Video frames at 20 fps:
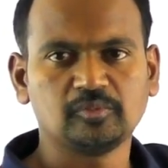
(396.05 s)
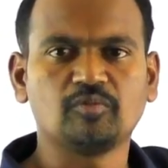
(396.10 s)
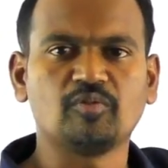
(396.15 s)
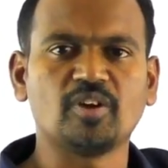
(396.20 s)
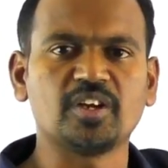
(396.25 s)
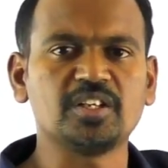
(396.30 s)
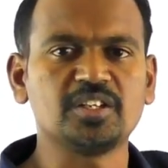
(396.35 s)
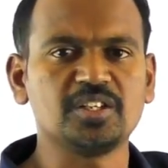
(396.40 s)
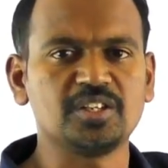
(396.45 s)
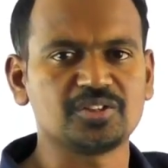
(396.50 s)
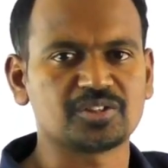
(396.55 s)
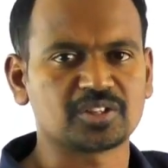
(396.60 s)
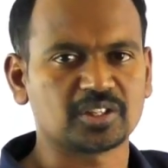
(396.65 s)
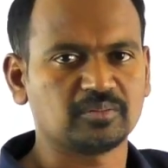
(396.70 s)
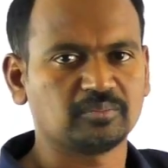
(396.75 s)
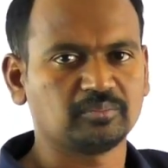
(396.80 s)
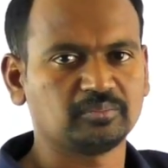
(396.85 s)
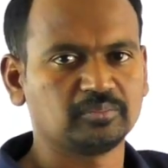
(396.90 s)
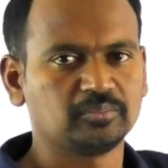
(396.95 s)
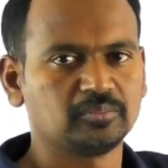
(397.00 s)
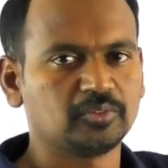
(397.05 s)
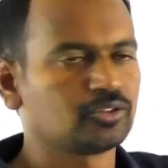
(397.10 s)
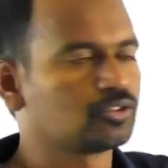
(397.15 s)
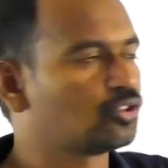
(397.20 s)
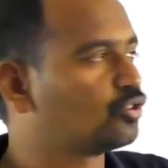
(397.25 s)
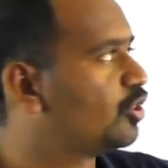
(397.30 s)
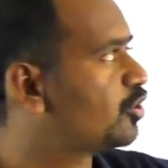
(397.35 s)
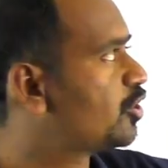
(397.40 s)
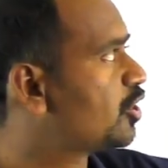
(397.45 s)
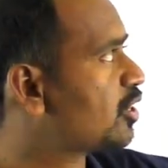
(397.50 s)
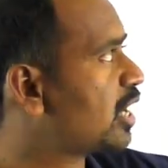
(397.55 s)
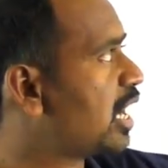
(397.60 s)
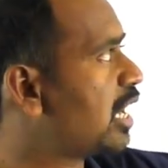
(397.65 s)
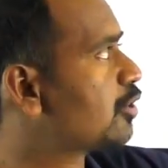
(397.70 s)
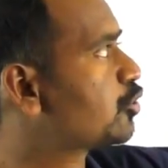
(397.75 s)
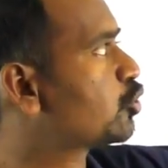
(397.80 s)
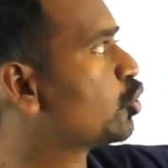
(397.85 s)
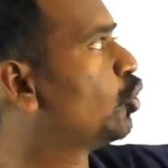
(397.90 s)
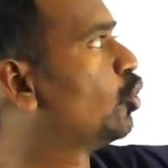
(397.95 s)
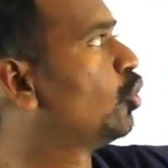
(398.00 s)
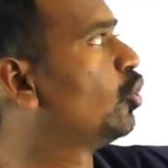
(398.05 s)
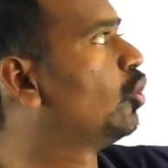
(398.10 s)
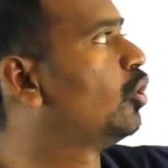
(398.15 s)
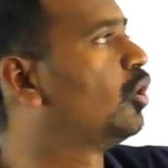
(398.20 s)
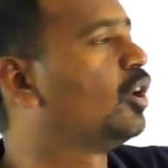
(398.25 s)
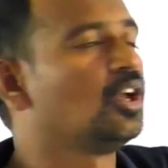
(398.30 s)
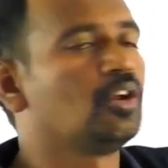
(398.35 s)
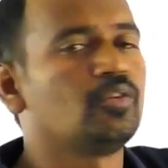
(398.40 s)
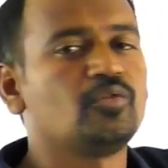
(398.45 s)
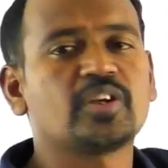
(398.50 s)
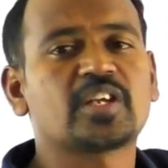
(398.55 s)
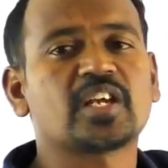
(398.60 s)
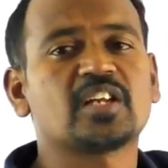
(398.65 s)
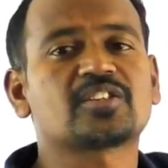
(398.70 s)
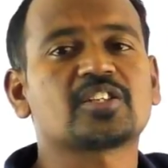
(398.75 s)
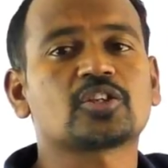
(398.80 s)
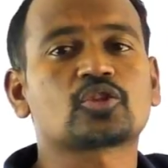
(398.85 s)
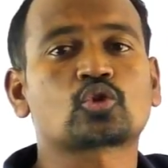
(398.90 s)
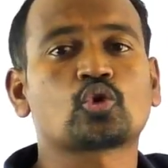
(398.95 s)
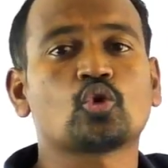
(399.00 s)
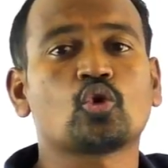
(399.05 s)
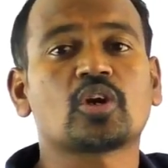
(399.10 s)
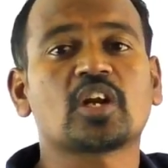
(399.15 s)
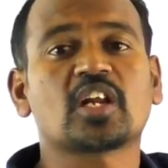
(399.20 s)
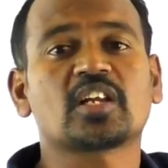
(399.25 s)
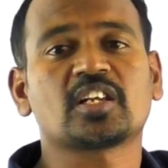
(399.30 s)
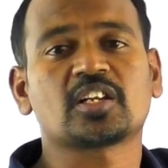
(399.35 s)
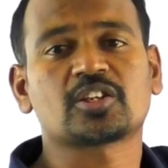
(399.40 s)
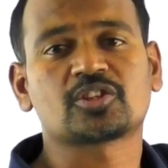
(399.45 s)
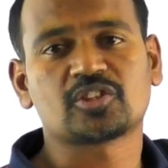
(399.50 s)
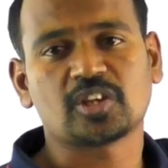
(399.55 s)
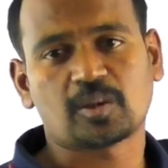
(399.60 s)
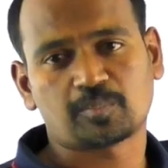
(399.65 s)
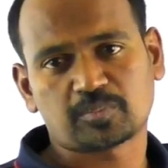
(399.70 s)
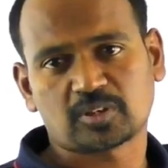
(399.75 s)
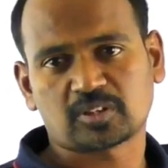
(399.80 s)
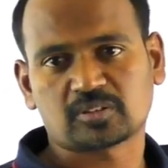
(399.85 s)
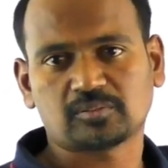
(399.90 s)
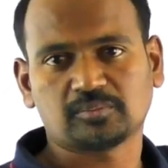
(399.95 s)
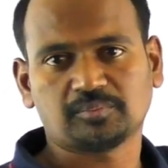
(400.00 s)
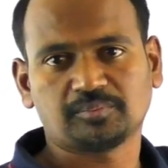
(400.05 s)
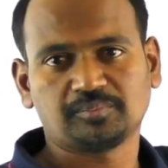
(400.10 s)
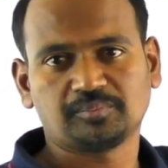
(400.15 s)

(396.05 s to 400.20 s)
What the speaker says: Very easy. So this is also, we can say, slow learners chapter.